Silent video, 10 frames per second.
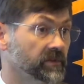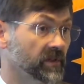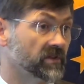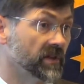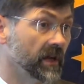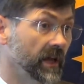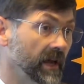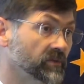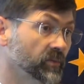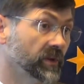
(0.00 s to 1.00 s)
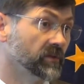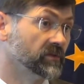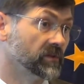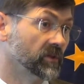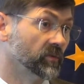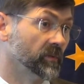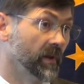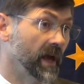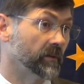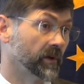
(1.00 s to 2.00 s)
such that as we used to do with
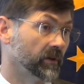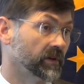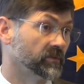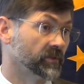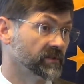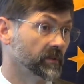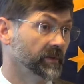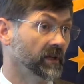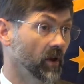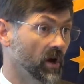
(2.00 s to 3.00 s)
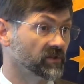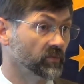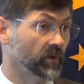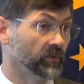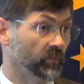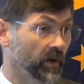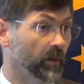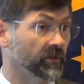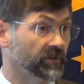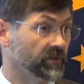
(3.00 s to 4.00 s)
blackberries when somebody lost one we are
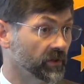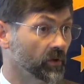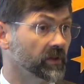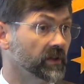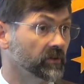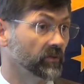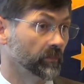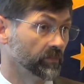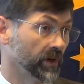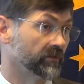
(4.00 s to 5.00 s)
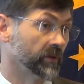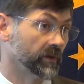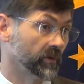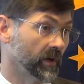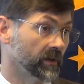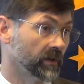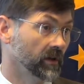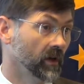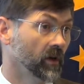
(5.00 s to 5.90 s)
able to turn it into a brick very quickly